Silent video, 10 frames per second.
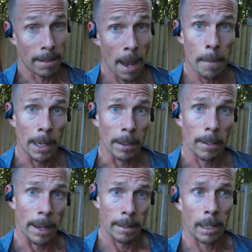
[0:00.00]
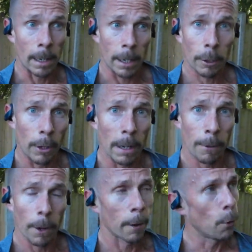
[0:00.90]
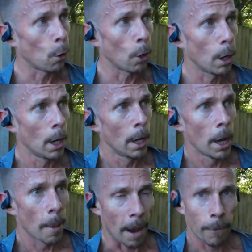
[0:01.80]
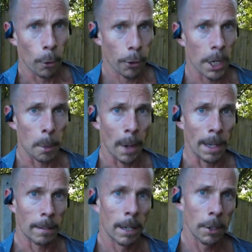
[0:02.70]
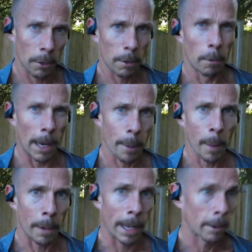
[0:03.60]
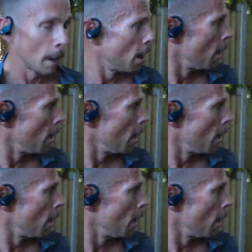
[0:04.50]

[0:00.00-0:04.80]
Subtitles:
10 minutes at 4, about a 4:30 pace, just to really open up the legs